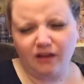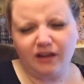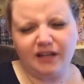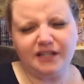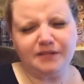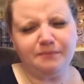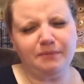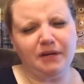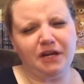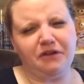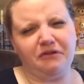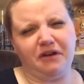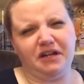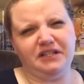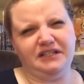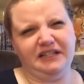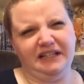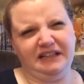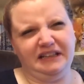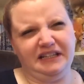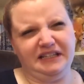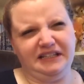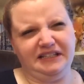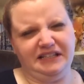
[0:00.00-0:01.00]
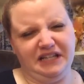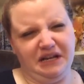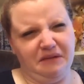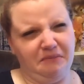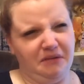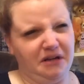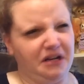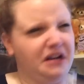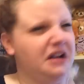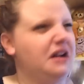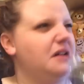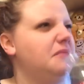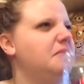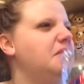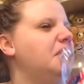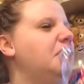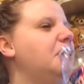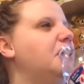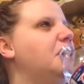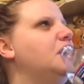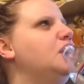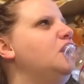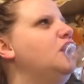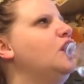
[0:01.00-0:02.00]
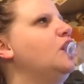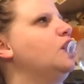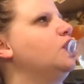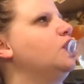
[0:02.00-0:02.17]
Because Big Red's like the cinnamon gum. Ugh.